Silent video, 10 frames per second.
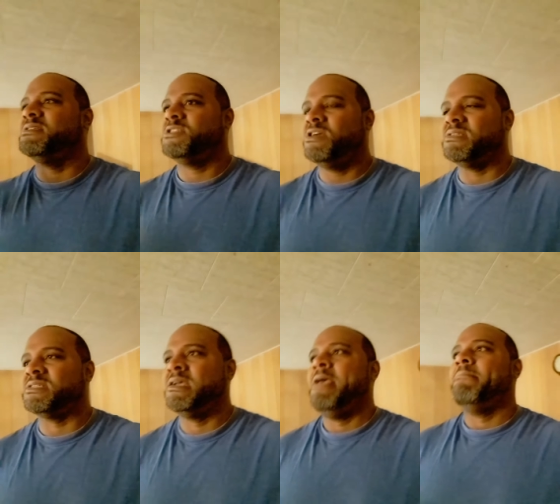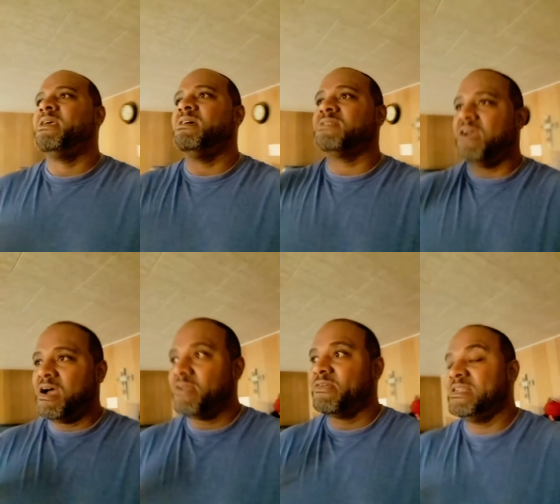of the church because the
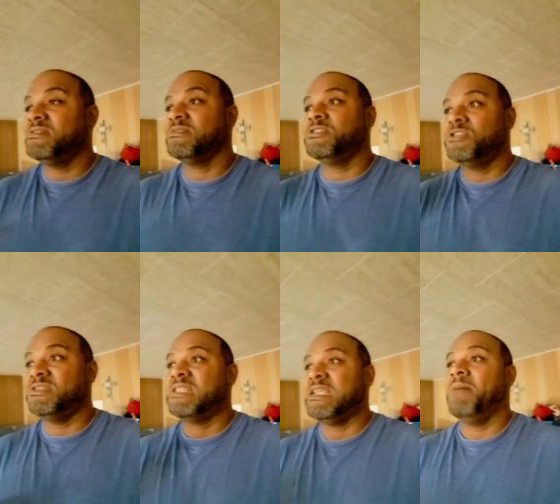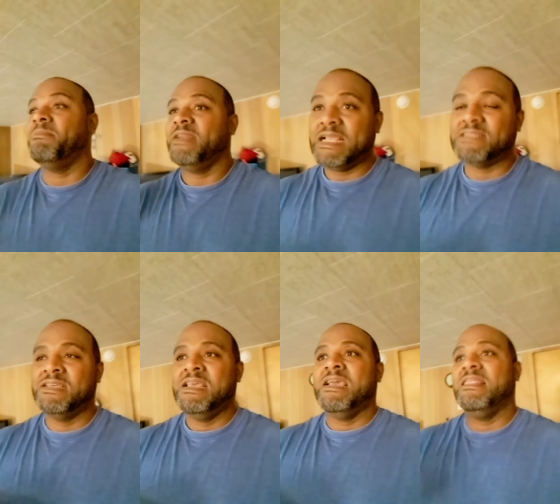congregation of the church think I'm
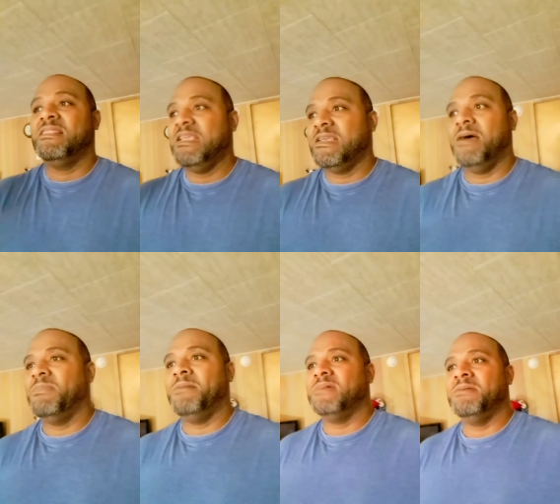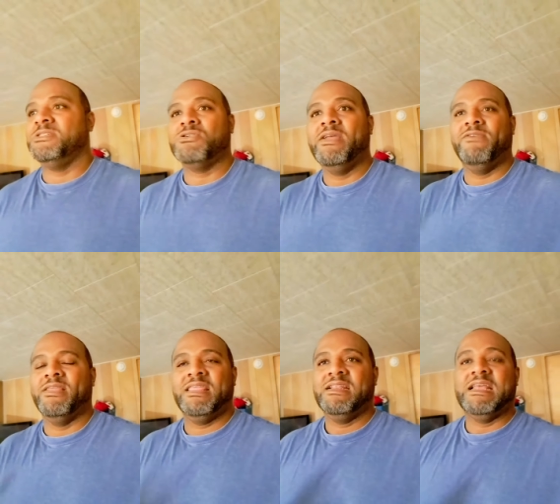nice and think I'm, I'm, I'm joyful
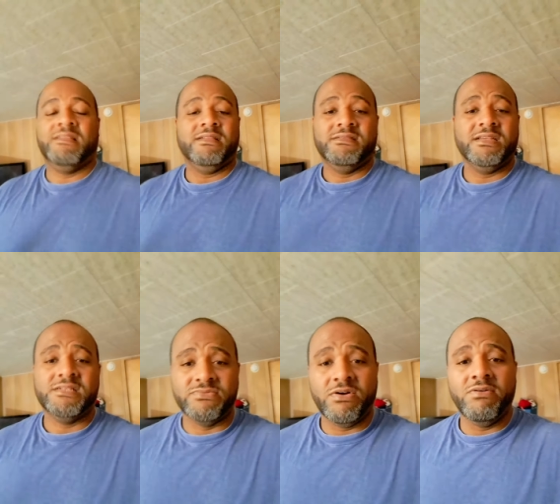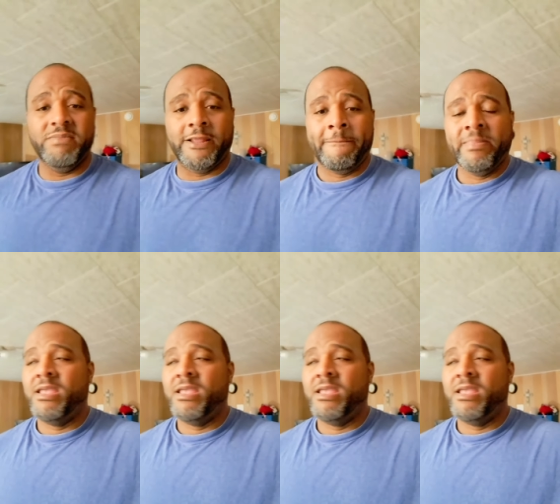and think that nothing's wrong with me.